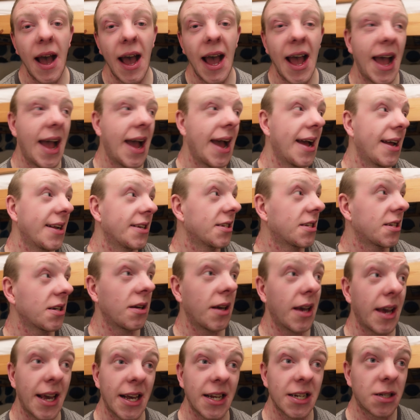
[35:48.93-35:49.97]
And
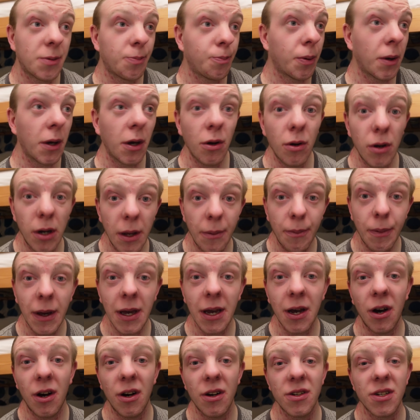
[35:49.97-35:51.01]
it's purely
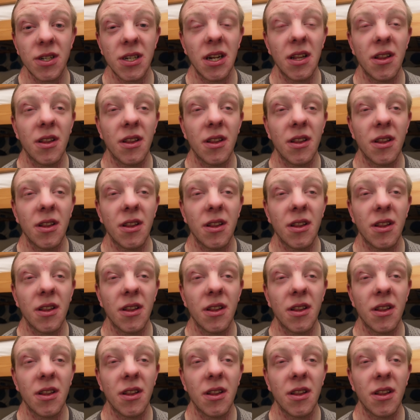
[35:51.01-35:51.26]
because